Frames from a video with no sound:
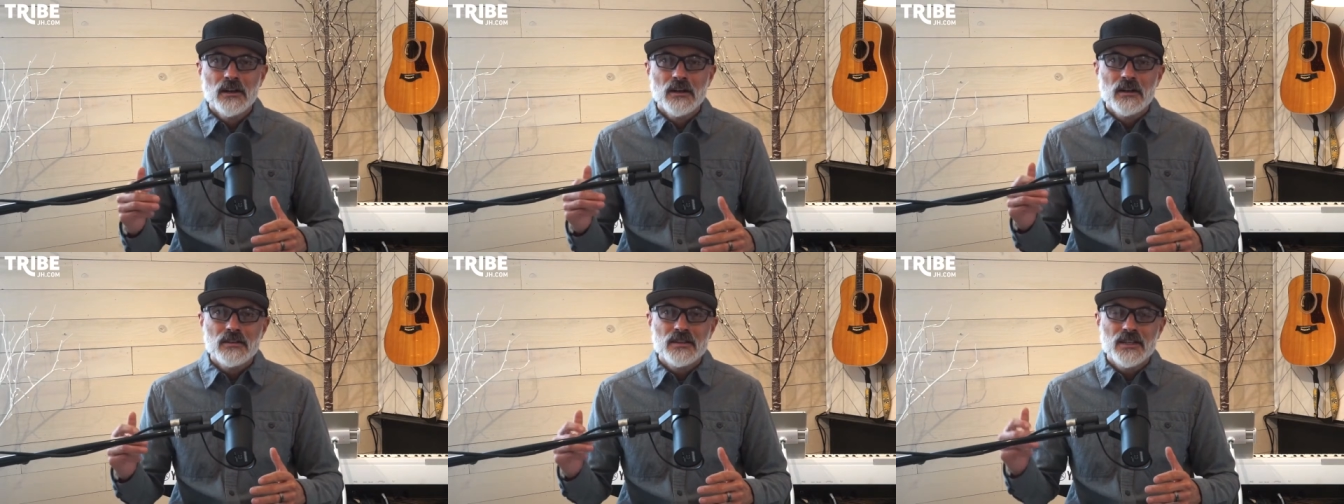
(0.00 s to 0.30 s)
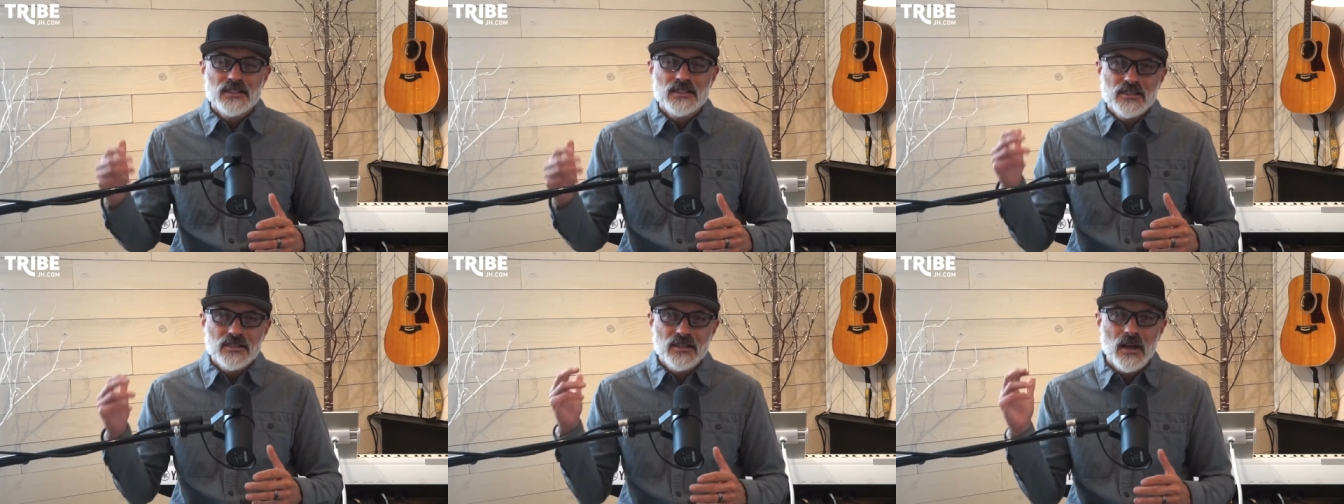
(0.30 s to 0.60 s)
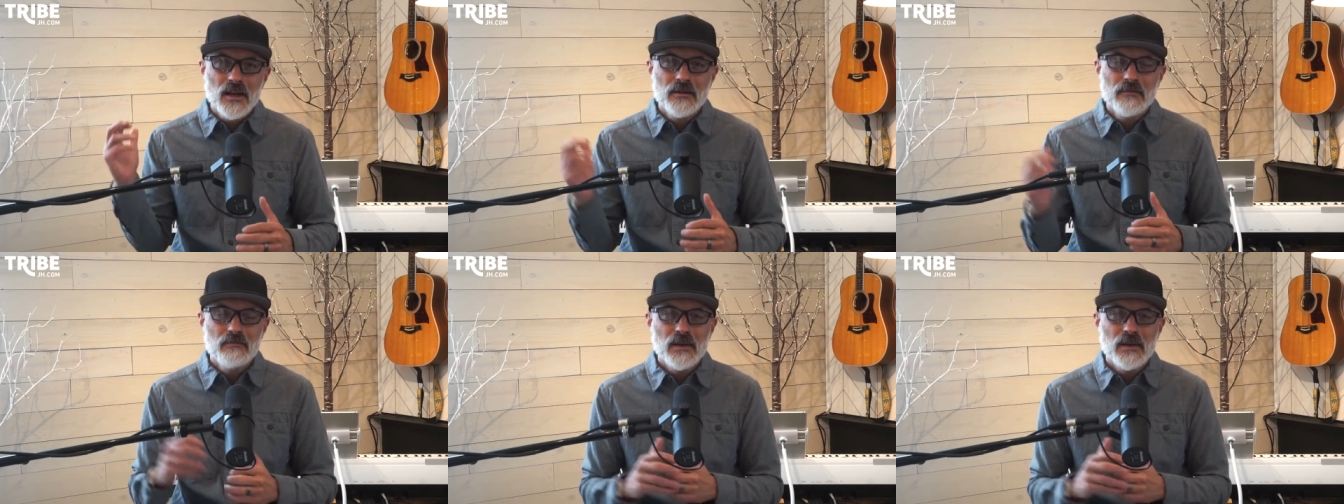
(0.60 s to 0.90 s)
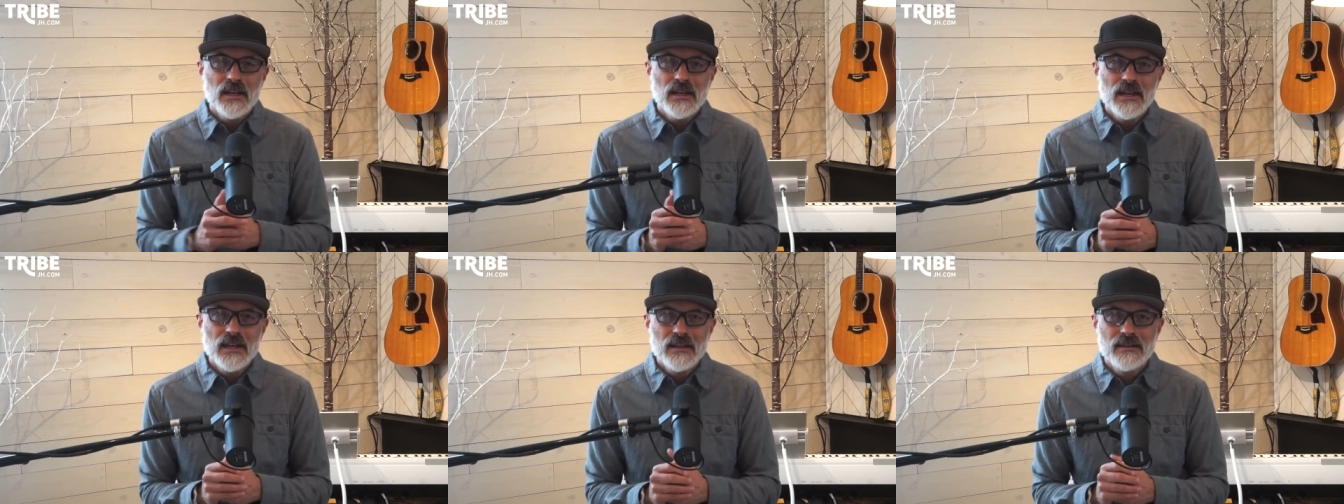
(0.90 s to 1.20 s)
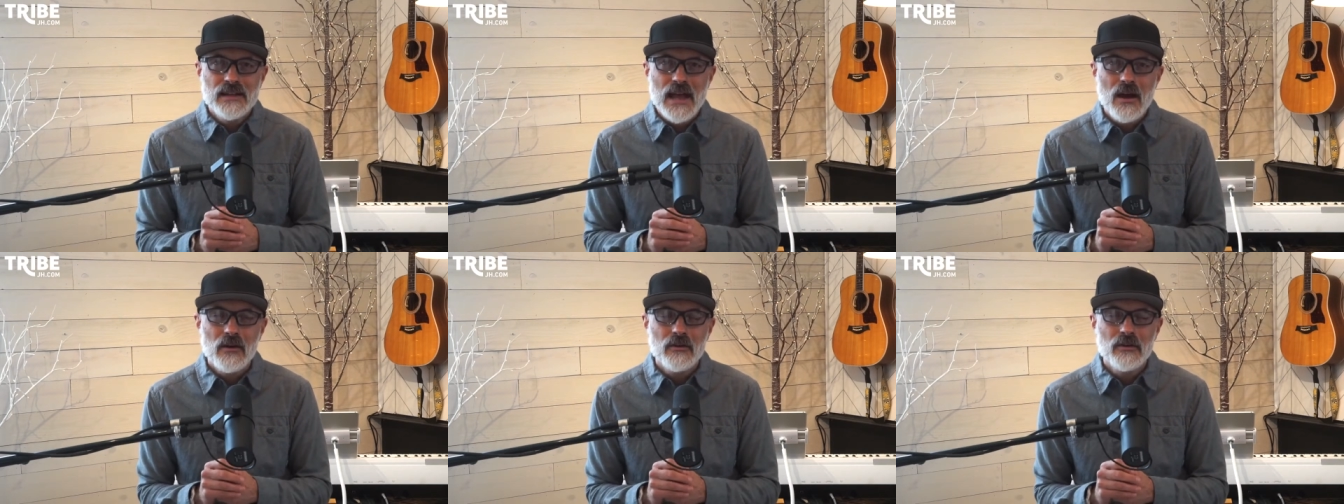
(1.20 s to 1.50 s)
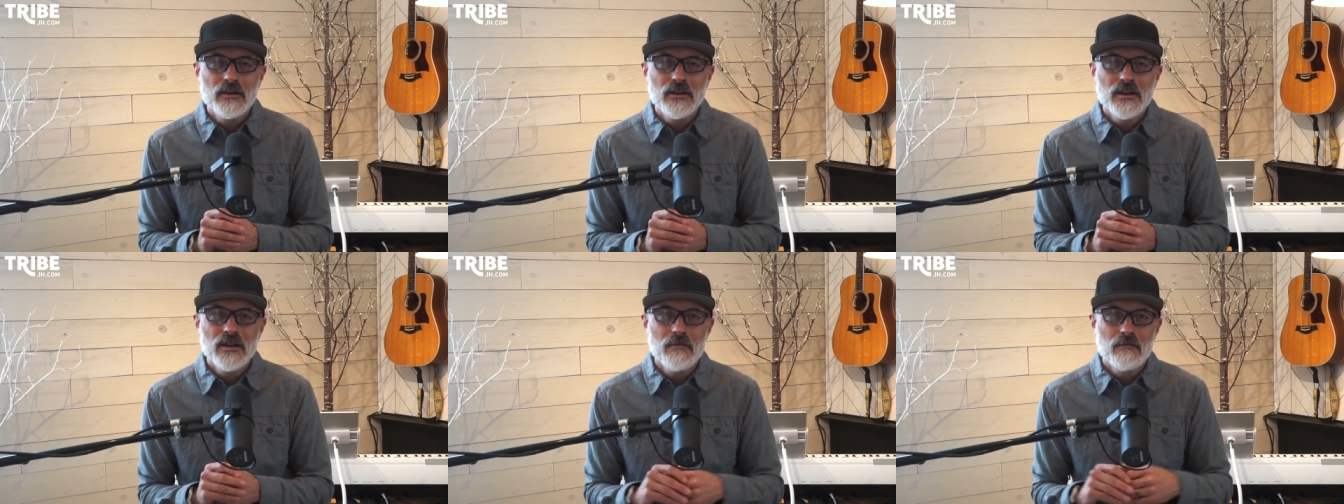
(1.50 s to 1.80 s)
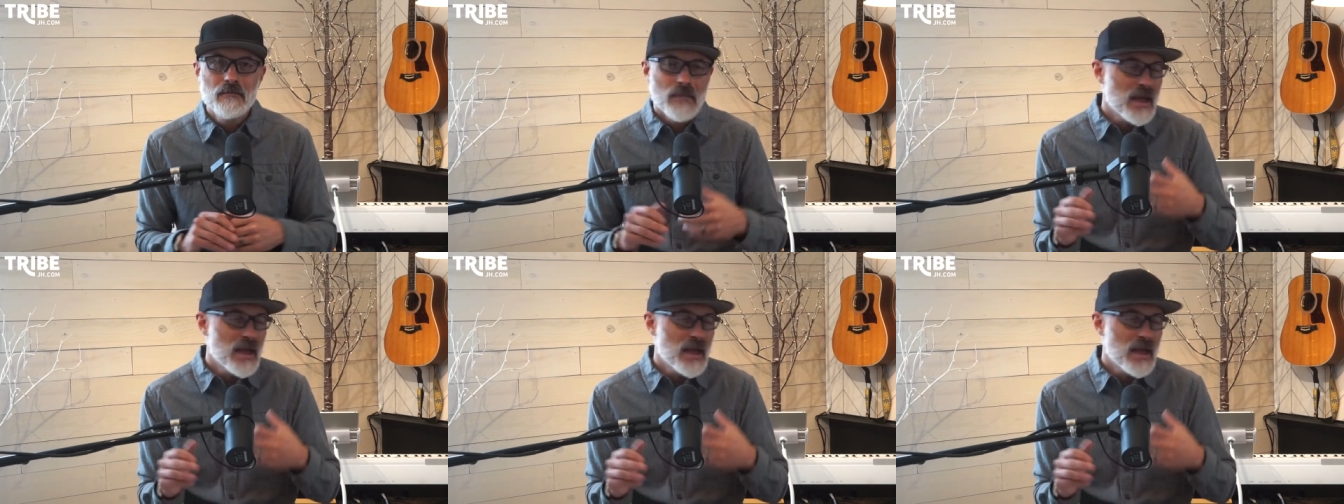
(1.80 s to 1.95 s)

the sun beating down on him.